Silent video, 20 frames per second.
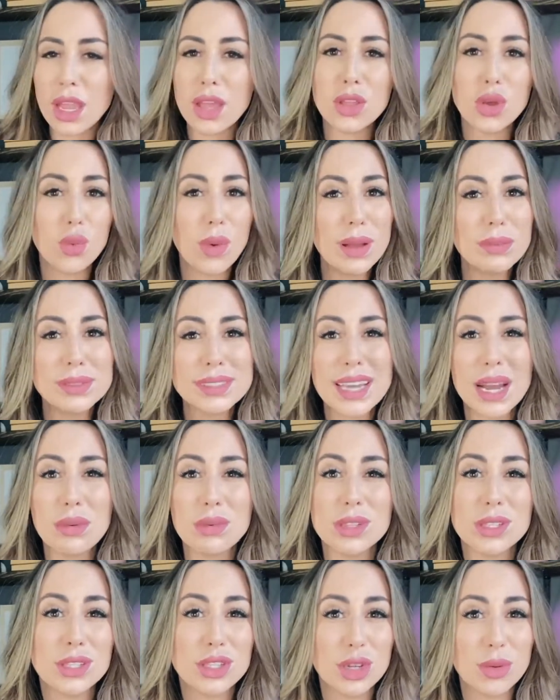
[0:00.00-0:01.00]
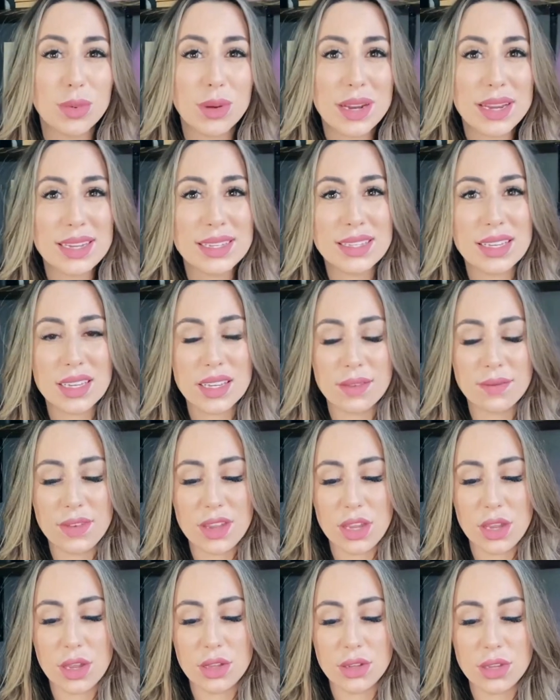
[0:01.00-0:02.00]
The website was super easy and
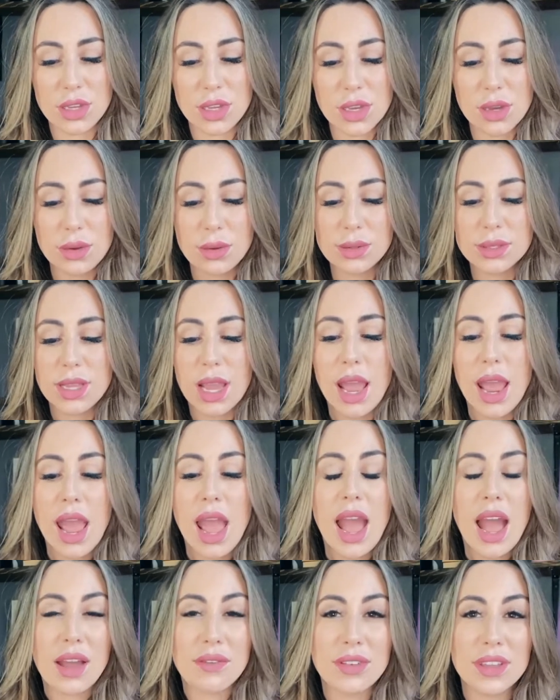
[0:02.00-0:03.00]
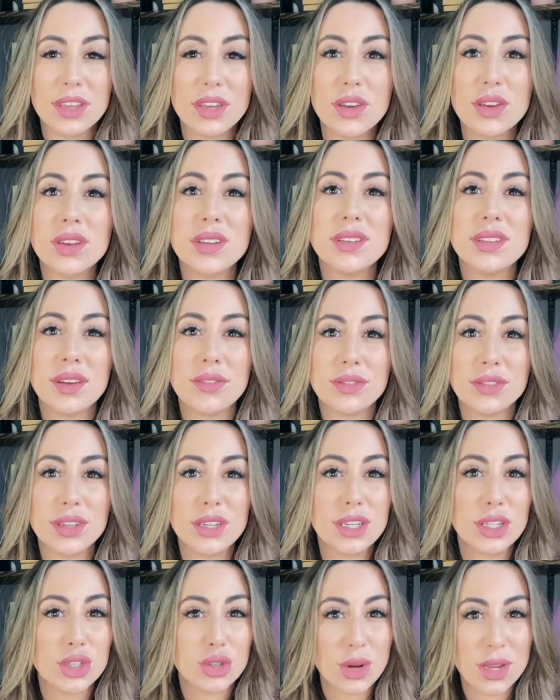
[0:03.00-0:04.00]
convenient to use. I feel like you could
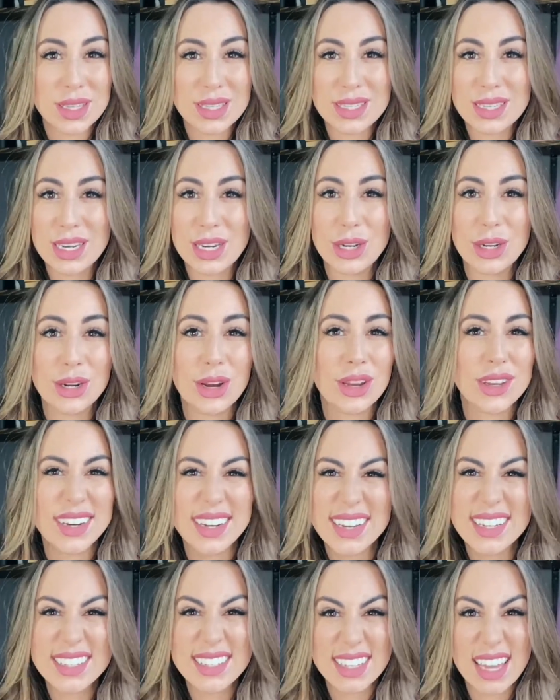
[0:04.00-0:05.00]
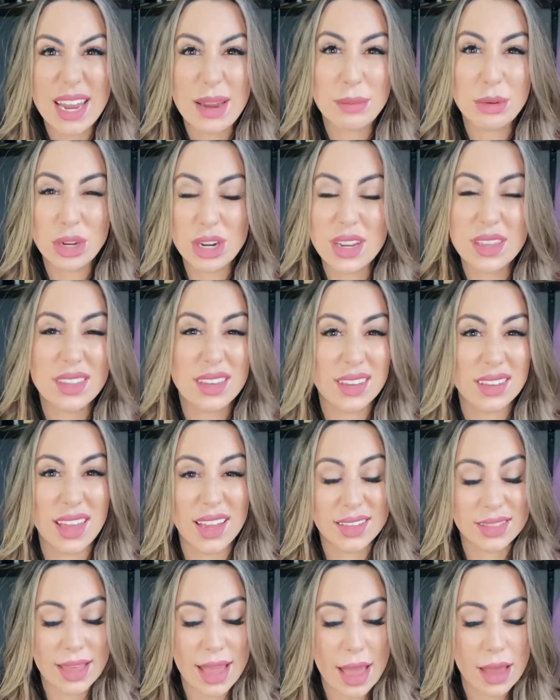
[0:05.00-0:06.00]
definitely trust it. You're not going to get scammed or anything
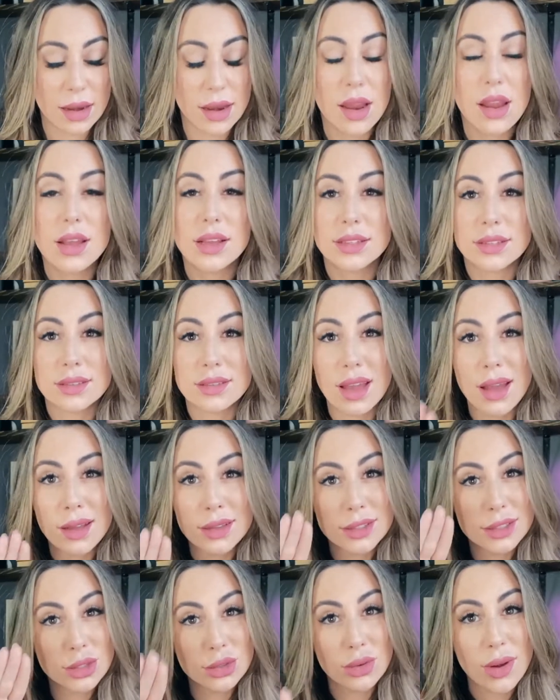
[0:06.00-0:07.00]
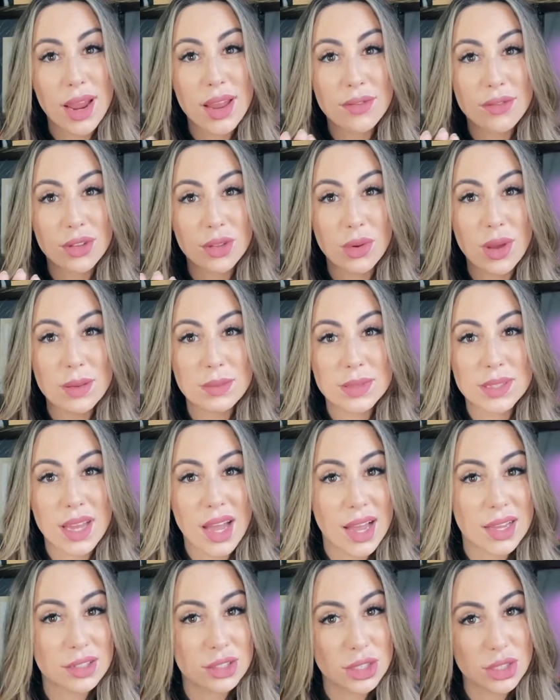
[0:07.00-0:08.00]
like that. So that's great for the
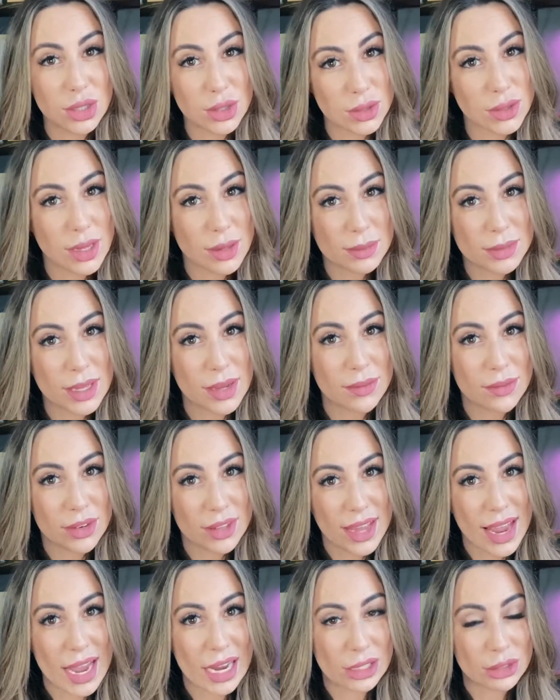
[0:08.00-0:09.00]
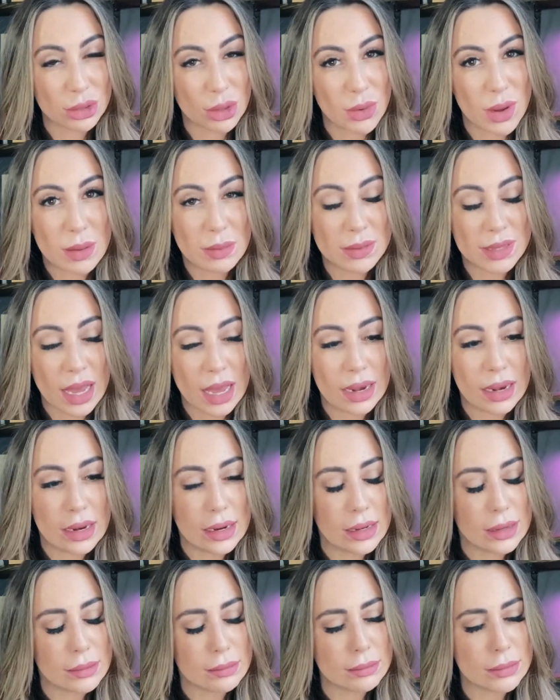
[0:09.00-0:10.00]
website. Two thumbs up for the actual website.
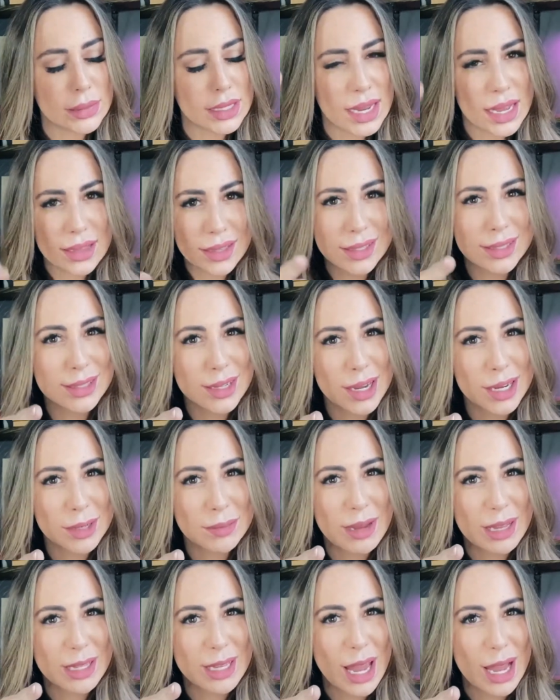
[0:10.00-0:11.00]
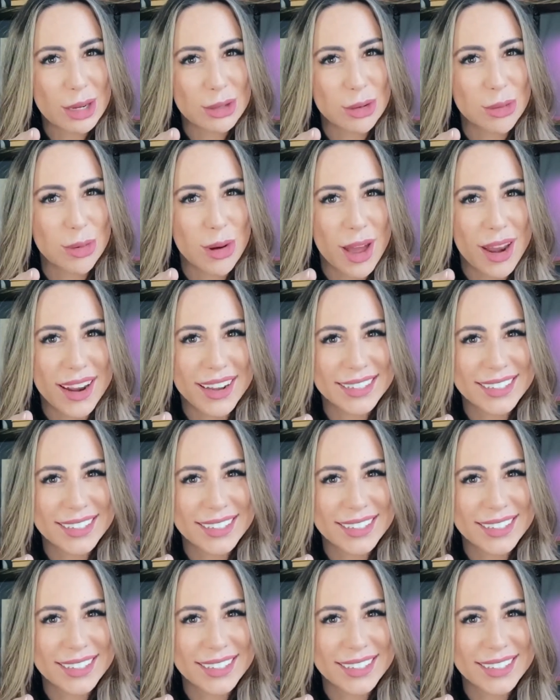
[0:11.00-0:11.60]
But now let's talk about the actual product.